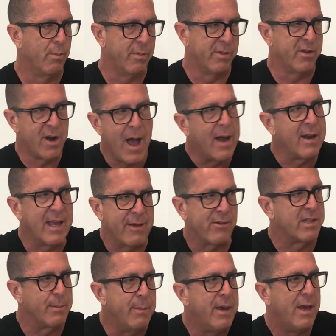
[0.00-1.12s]
They're not going to give it
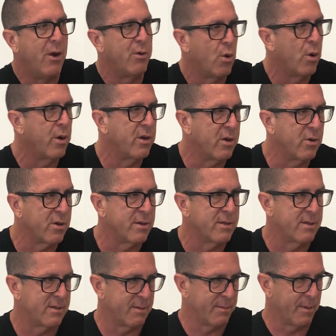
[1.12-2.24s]
to me nor
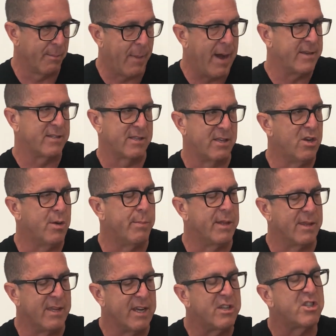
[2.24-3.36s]
mine to you, but
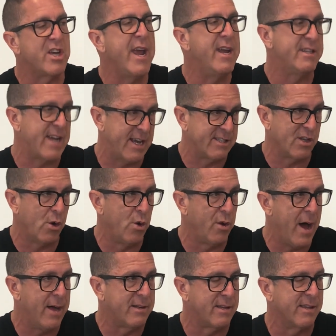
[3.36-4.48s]
the exchange has to hold
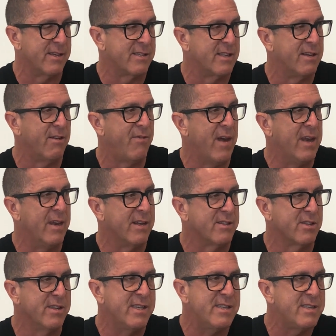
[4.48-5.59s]
on to this to defend it.
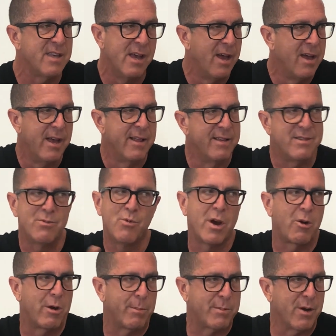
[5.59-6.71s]
So this is where
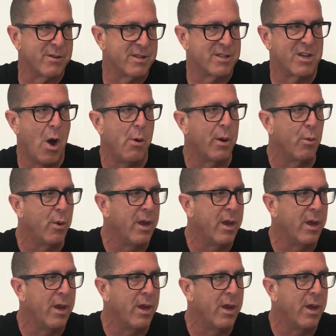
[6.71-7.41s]
cryptos is going.